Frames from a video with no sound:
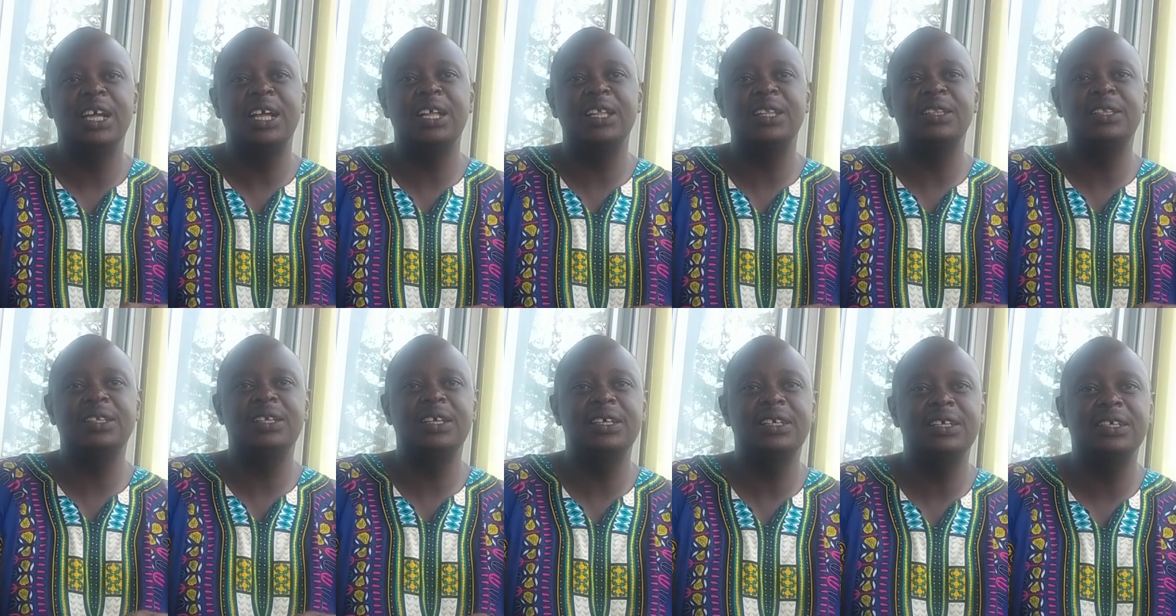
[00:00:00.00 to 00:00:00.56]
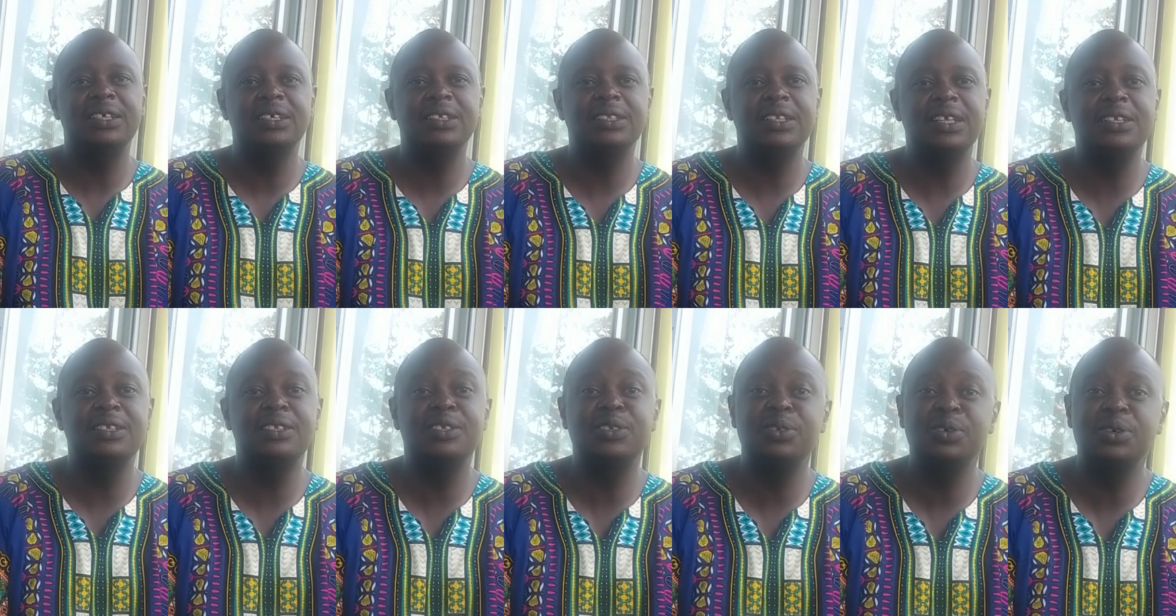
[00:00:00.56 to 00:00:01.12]
and
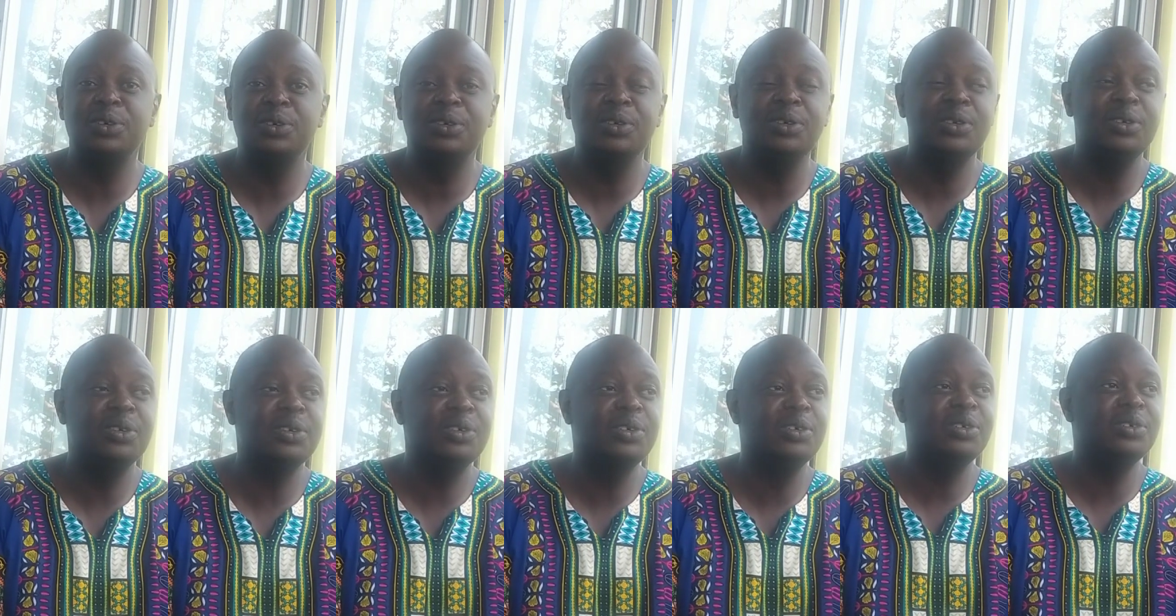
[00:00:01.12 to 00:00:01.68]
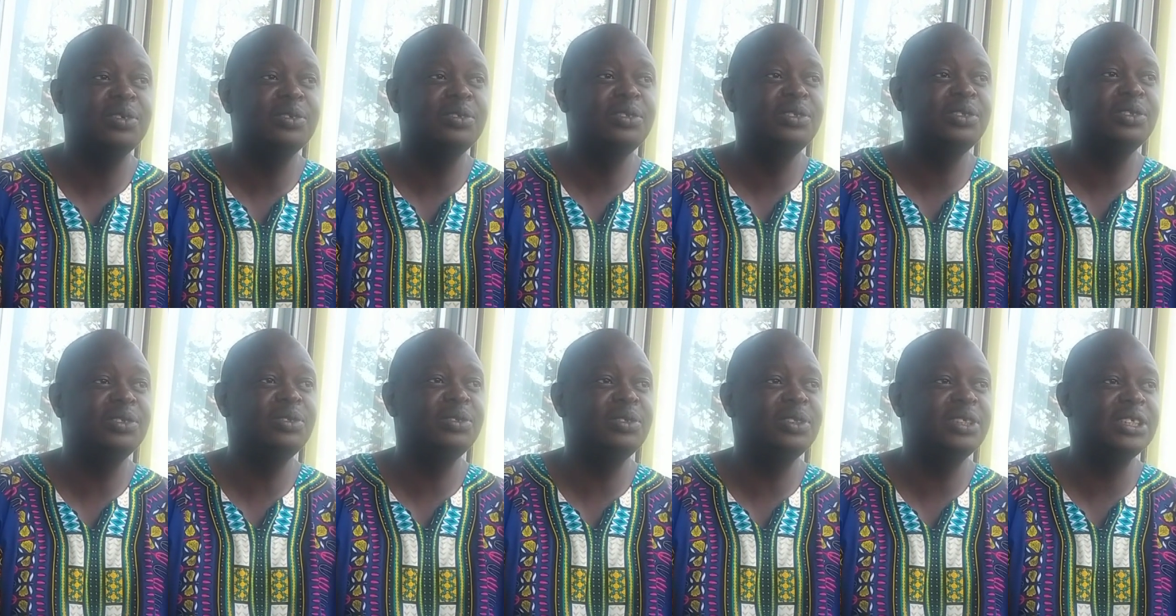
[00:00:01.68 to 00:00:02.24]
there is no
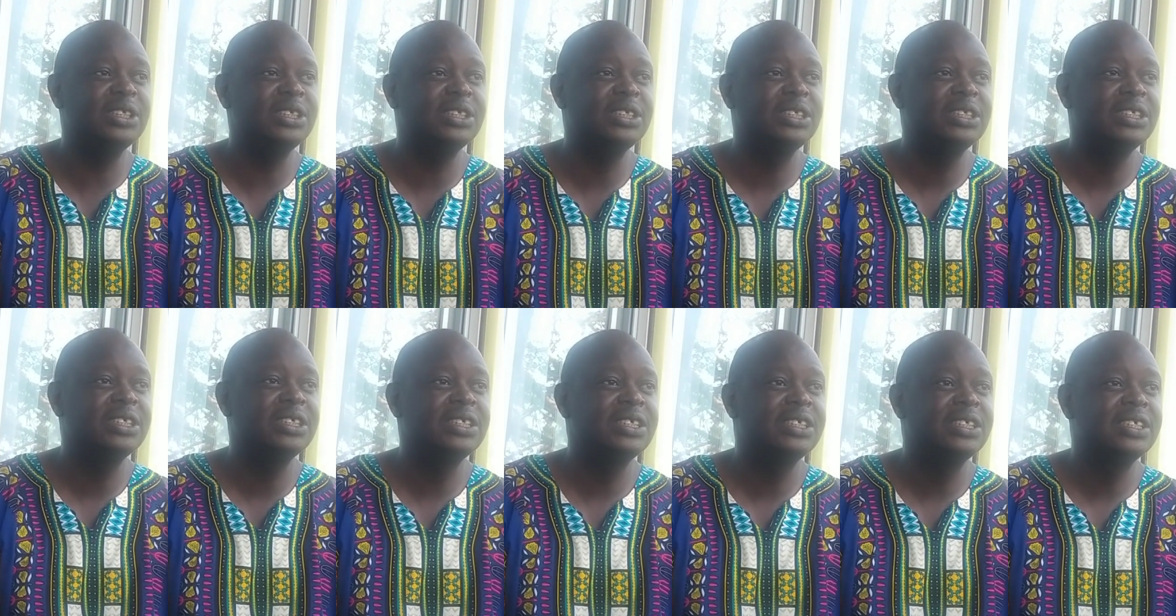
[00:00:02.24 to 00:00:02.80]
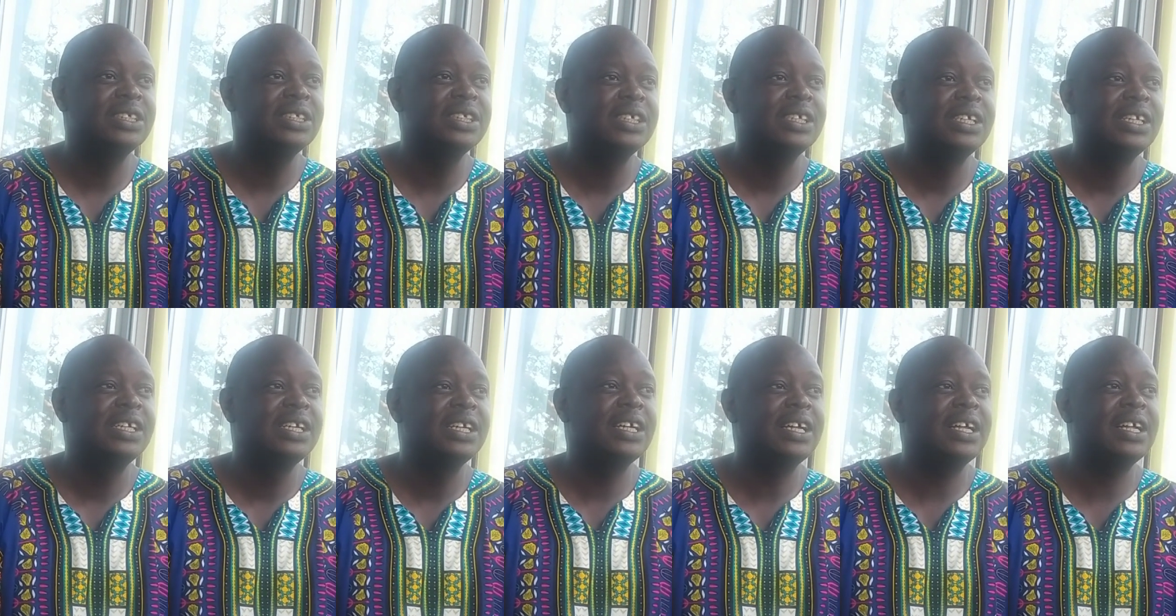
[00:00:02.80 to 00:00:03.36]
continuity.
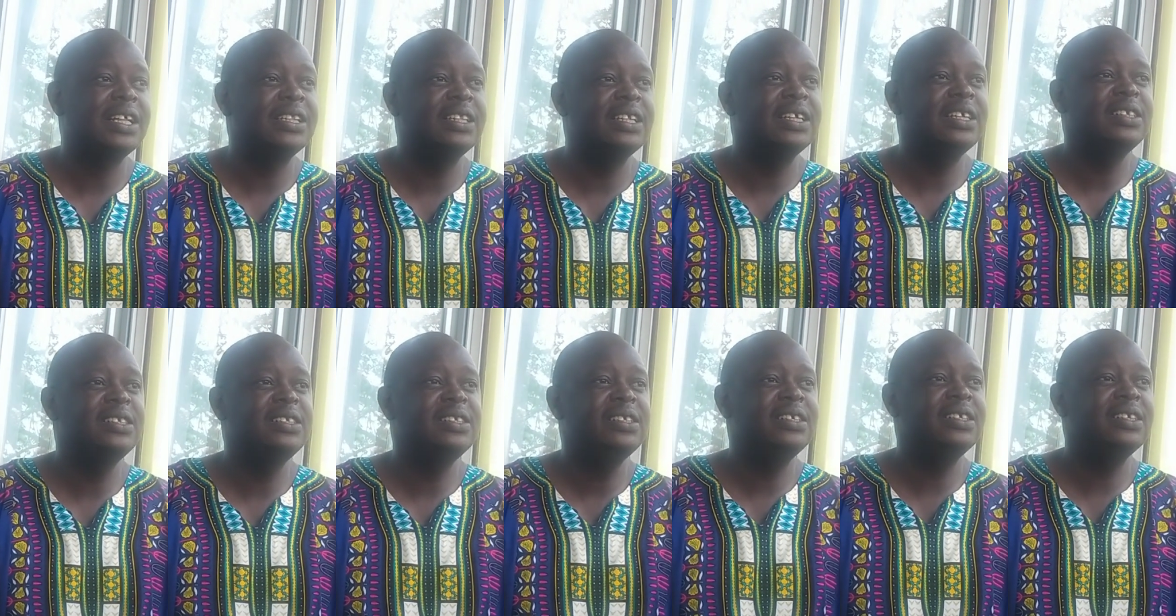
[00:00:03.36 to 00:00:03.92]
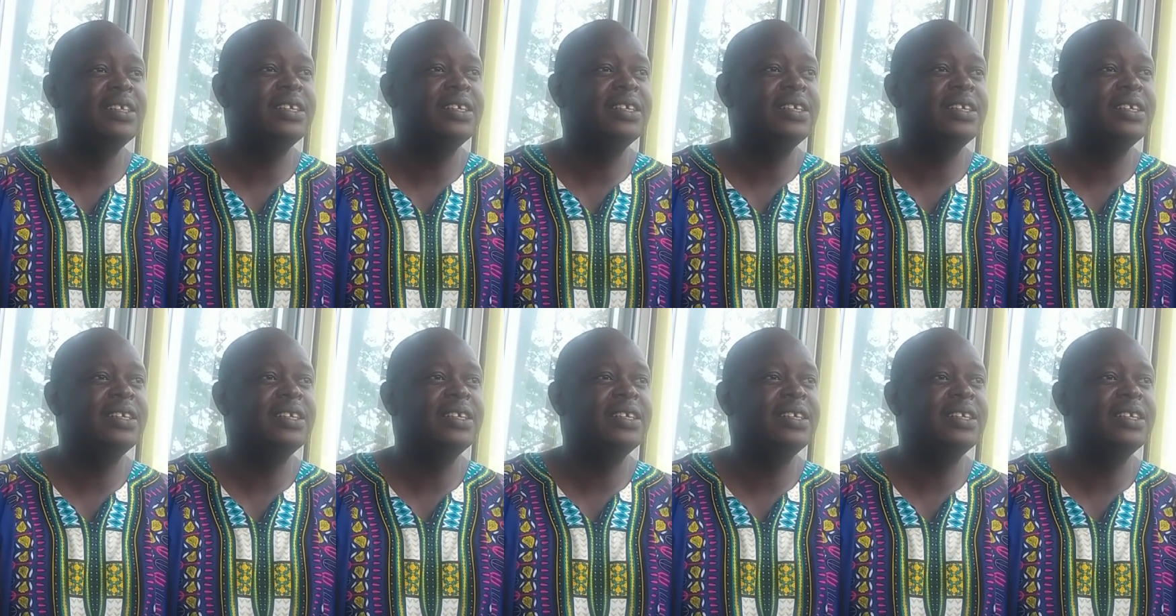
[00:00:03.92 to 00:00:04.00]
And then